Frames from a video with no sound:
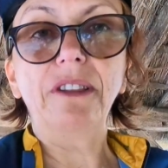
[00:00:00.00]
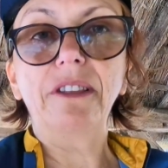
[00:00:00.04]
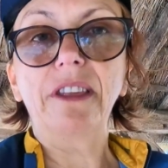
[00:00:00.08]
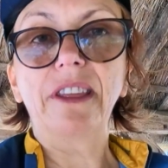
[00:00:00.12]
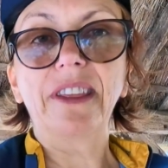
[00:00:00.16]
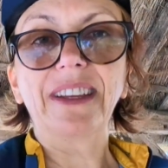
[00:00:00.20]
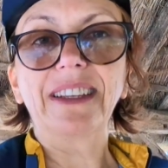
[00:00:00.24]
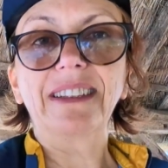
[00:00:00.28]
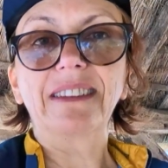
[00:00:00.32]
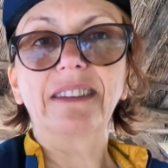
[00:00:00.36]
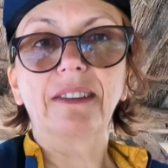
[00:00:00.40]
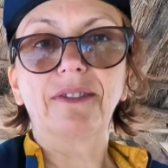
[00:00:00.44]
of the
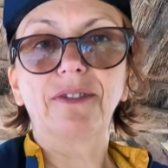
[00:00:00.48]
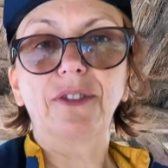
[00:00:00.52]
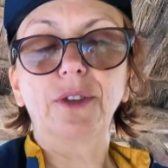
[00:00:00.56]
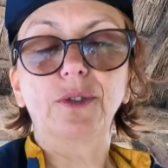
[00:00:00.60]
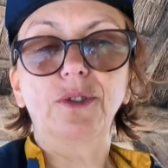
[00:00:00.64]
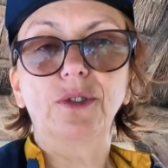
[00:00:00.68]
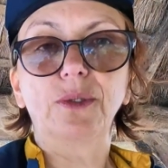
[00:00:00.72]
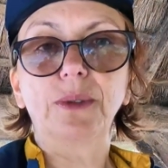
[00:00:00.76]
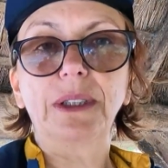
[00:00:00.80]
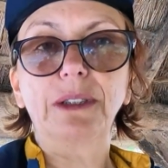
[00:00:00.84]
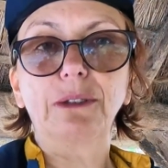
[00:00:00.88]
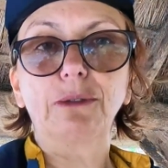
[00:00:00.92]
things if you're
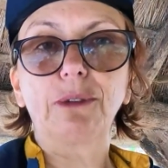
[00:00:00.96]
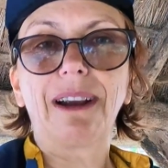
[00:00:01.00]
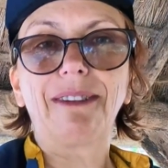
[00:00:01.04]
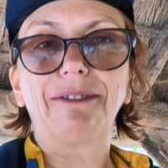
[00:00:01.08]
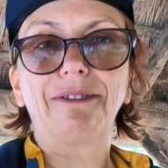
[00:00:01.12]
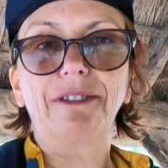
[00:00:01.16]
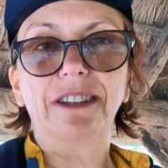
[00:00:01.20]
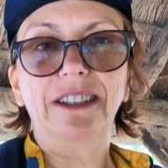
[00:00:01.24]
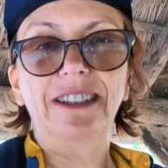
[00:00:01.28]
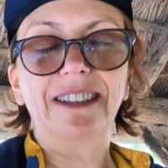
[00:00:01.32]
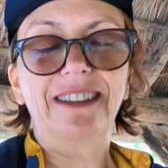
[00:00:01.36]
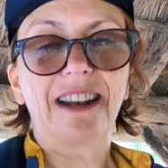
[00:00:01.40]
doing
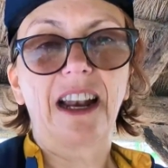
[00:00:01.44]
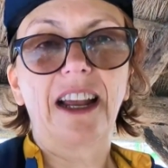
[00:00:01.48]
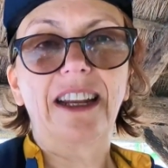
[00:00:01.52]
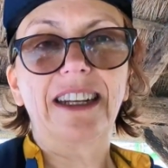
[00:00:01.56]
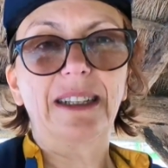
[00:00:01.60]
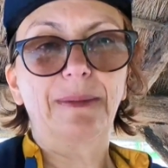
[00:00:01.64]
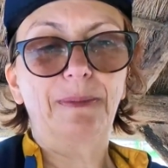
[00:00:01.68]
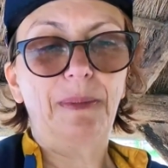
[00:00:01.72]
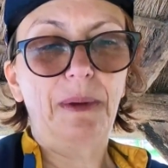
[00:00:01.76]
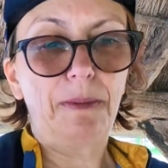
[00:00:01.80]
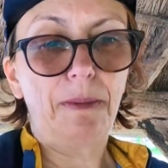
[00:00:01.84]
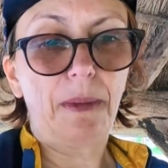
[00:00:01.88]
gravel it's
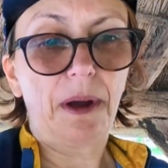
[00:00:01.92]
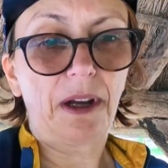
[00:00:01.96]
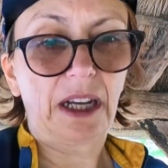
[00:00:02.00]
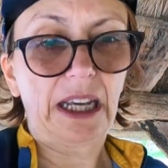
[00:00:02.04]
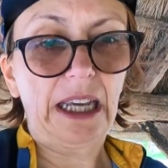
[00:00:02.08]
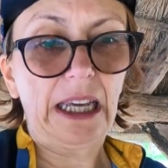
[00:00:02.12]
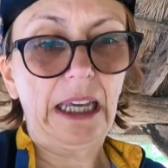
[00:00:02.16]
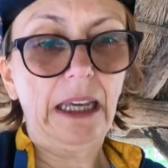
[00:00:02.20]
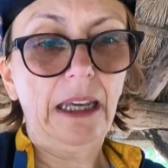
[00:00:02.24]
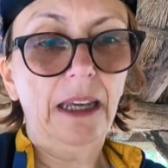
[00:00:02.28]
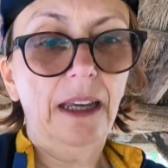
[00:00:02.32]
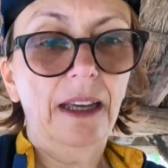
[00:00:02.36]
likely to be
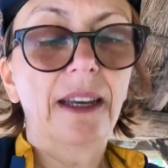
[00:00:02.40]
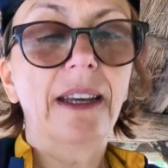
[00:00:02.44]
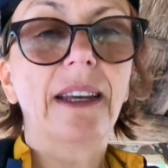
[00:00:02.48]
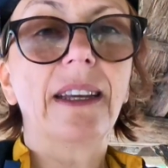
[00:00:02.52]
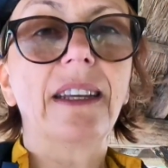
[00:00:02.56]
mucky,